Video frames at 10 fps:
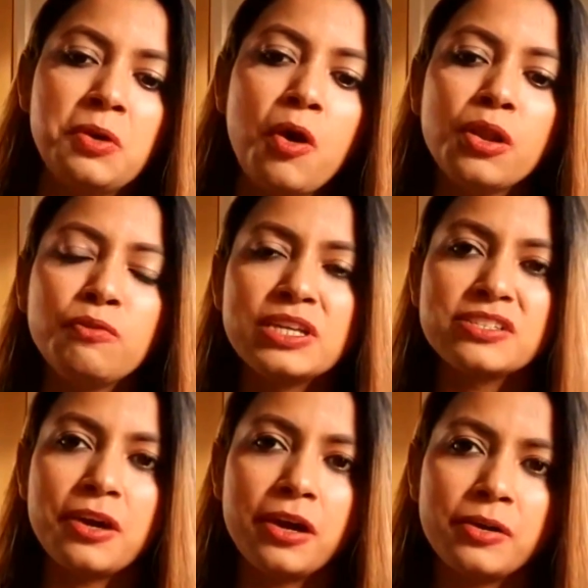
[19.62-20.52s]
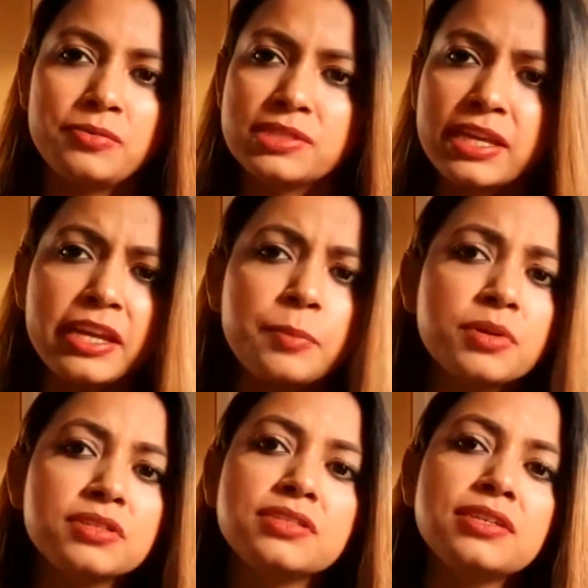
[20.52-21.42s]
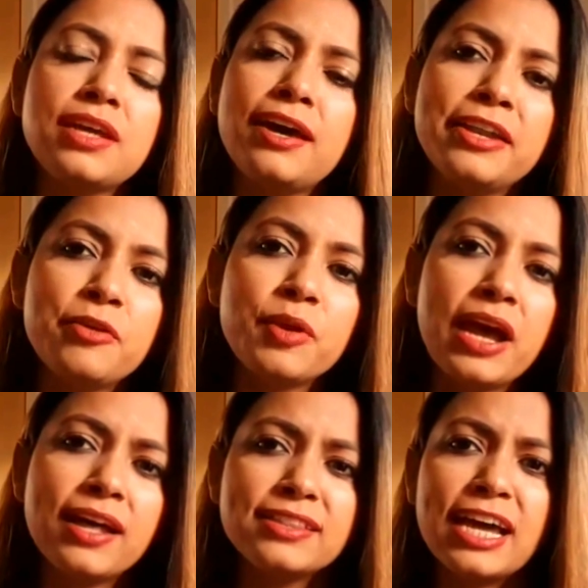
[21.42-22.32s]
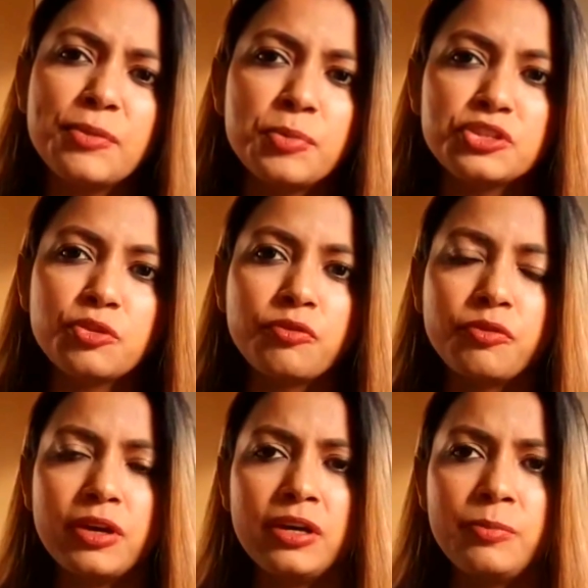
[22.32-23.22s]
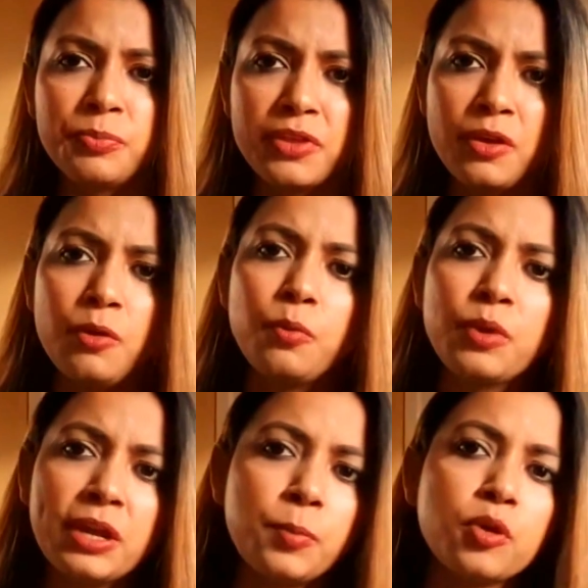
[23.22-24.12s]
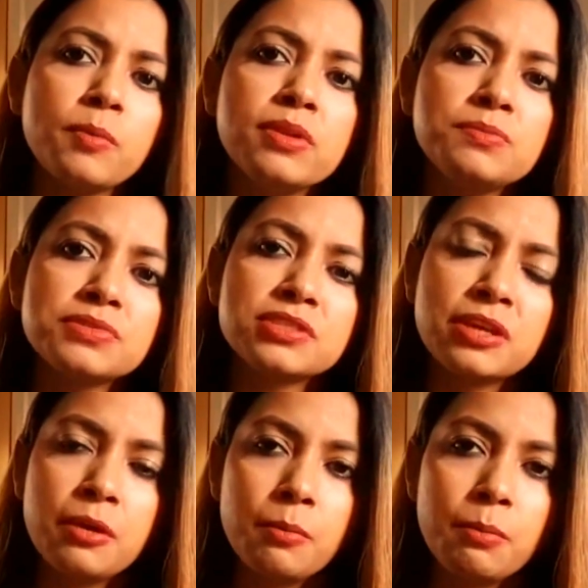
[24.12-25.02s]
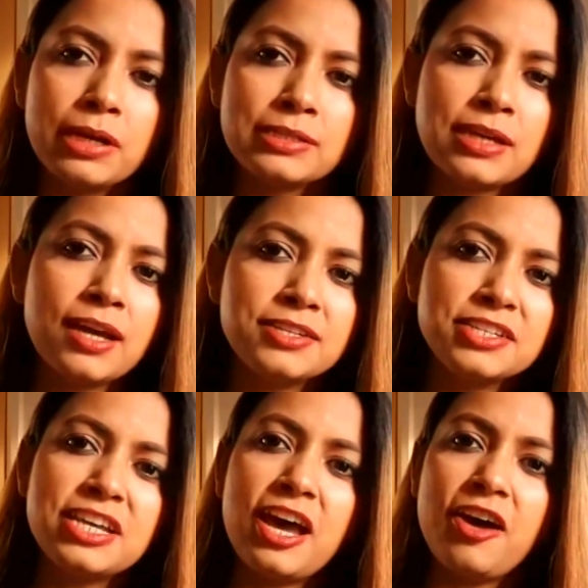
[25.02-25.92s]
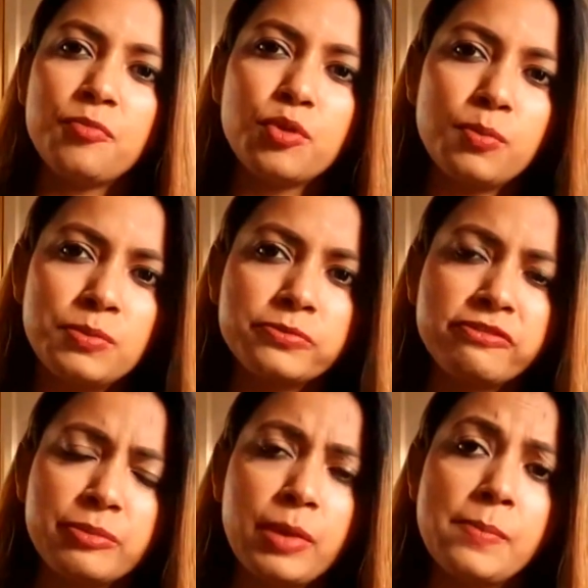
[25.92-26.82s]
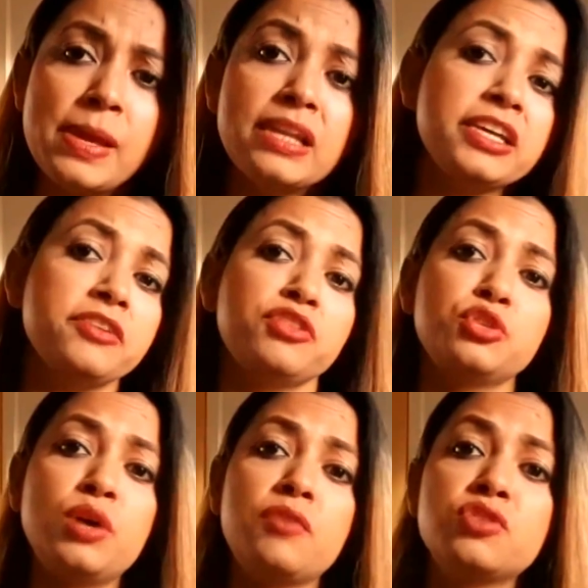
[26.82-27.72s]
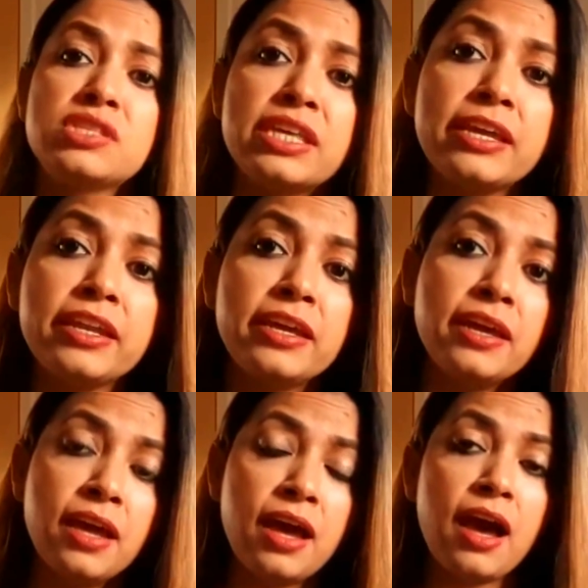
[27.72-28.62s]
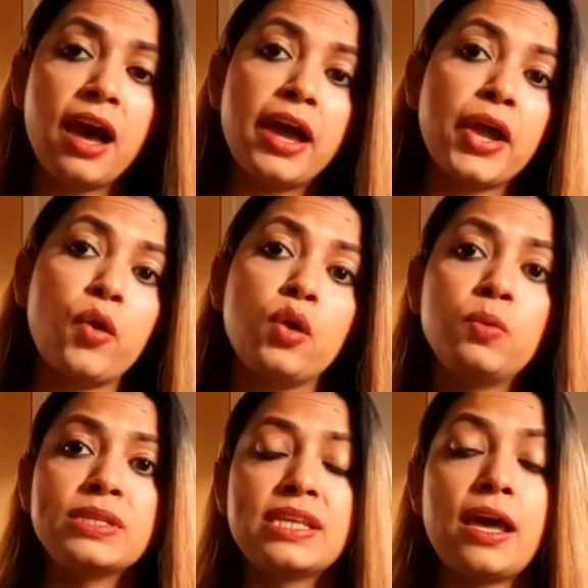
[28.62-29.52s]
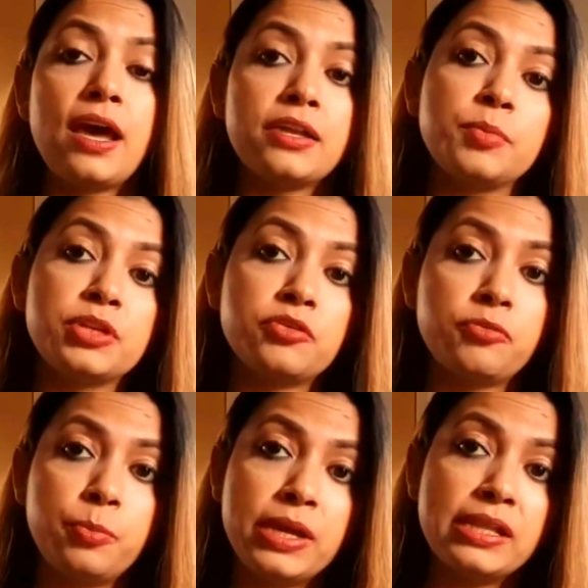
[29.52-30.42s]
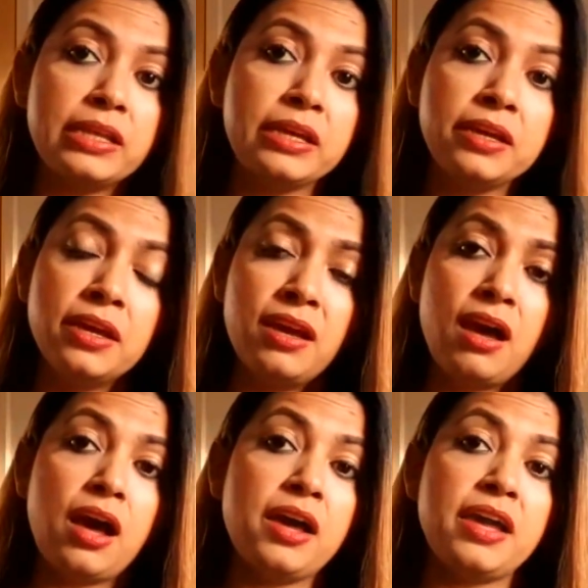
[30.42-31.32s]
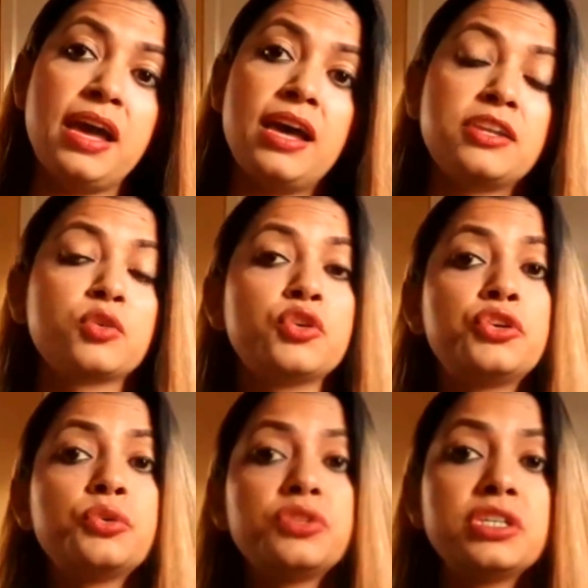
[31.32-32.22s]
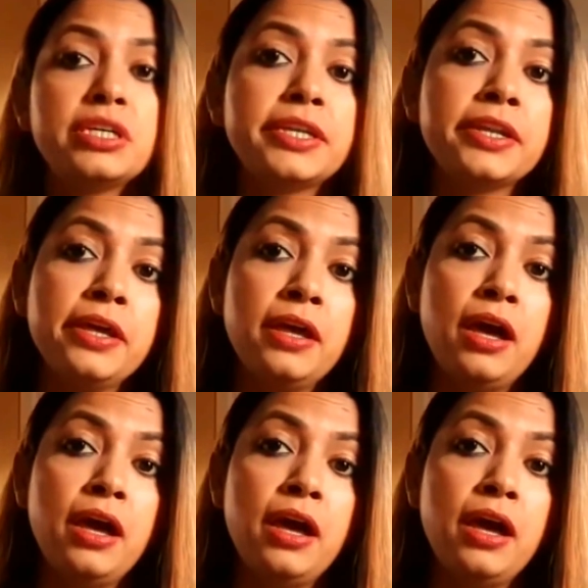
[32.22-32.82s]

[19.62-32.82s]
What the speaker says: always a skinny person. I never had that much of weight problems, but I did have problems with my belly. Even though I was skinny, I always had a bit of belly. I had a good routine.